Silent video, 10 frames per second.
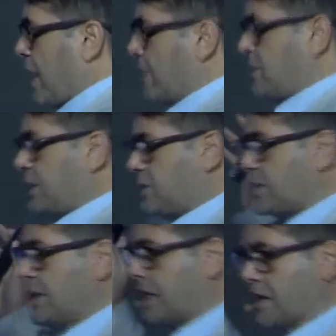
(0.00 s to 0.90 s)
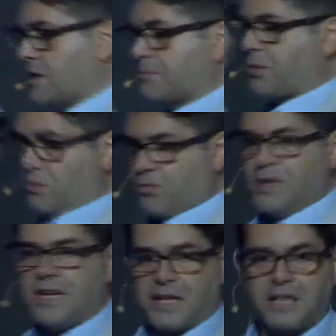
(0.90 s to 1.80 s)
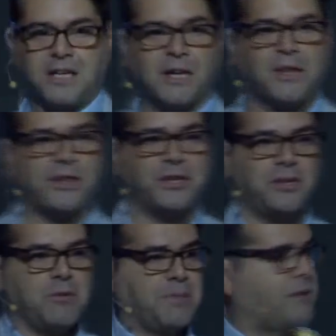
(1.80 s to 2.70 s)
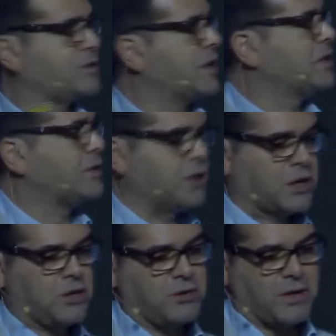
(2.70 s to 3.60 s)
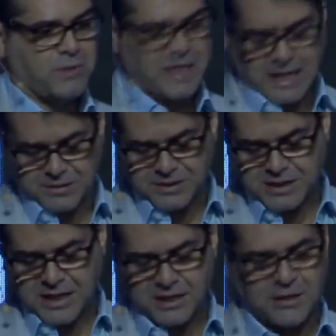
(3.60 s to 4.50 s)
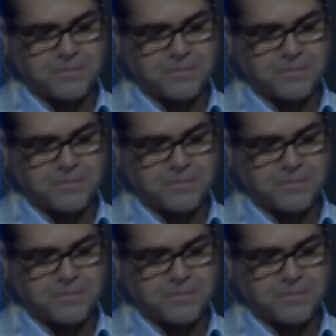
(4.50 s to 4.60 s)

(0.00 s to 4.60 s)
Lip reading: having digital in it, but really the human bit was kind of the glue that really held it together.